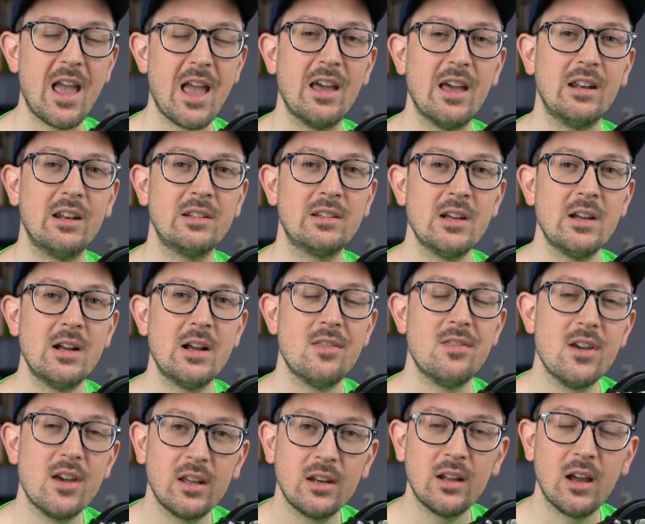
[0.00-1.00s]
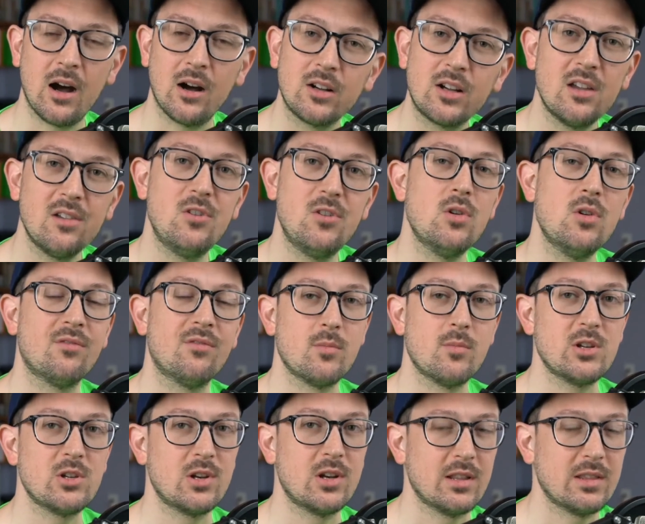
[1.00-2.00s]
and then I'll give you
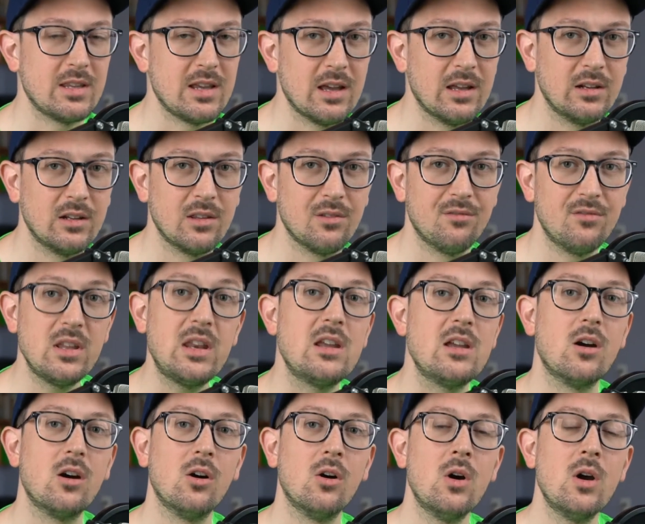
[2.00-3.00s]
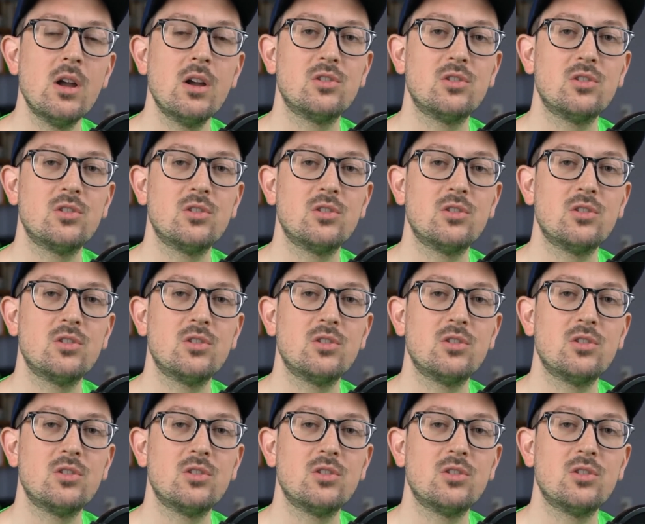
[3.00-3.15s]
information at the end of the video